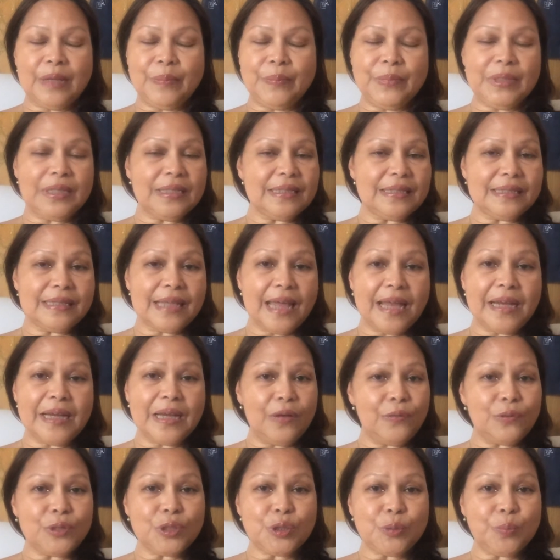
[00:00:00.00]
I mean, the son
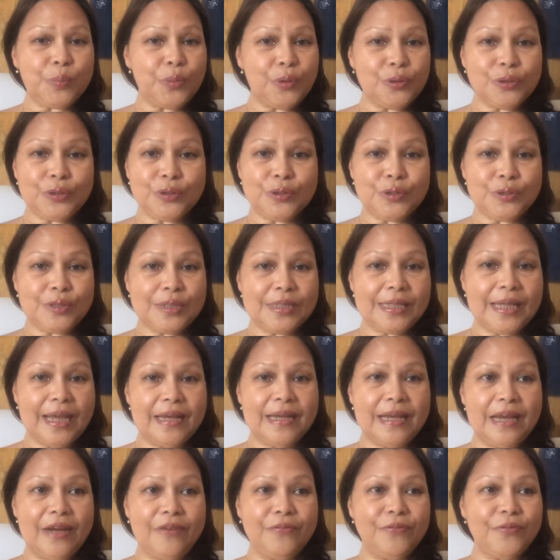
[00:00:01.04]
that was supposed to stay
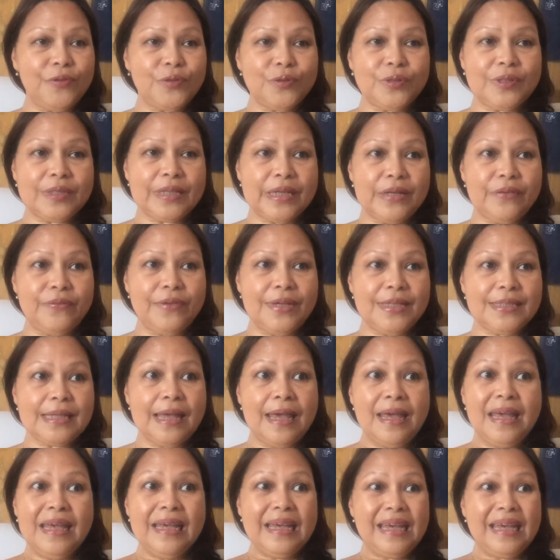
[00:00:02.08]
there for 3 weeks,